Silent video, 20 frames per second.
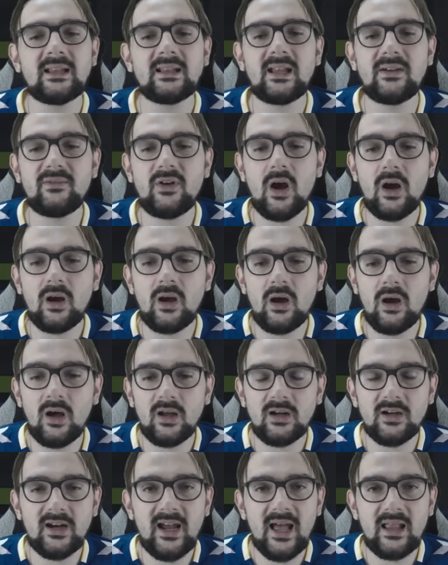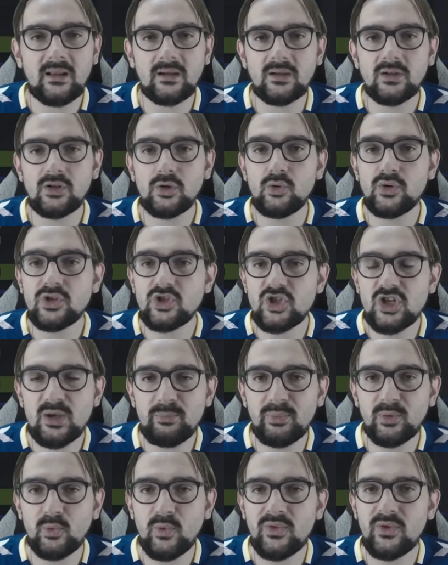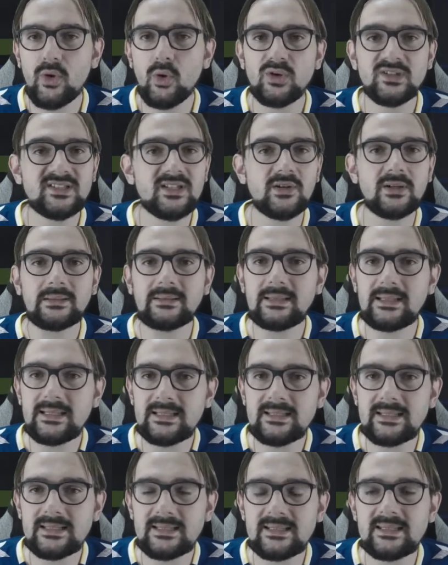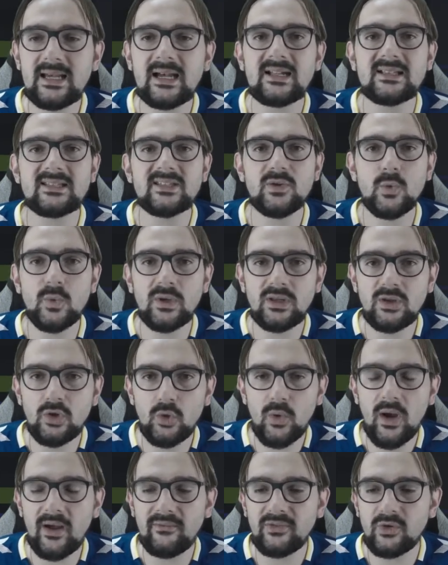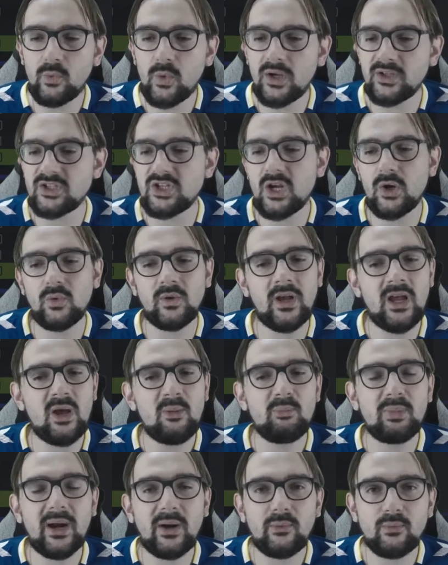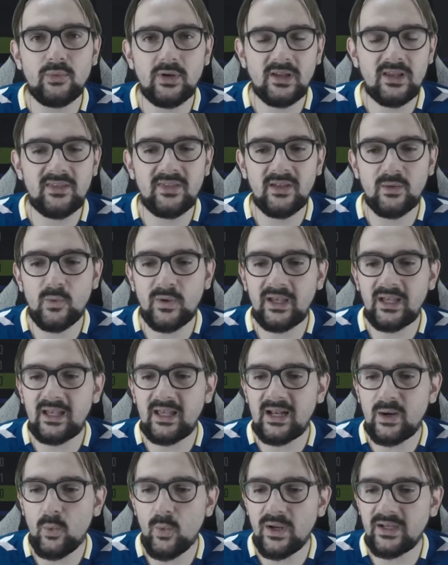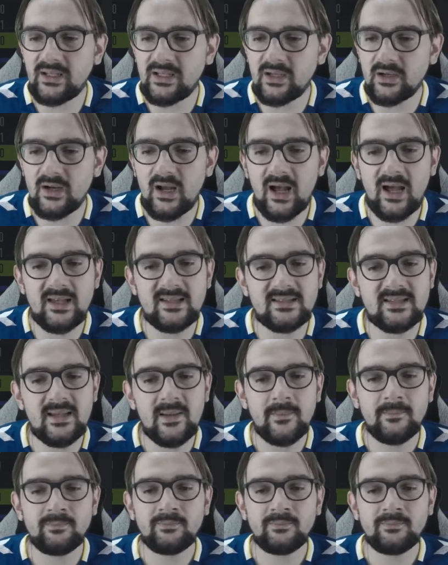They've got Conor Gallagher who can chip in with goals. They're a decent side, so we do have to watch out. But I really think we can get a win here, guys.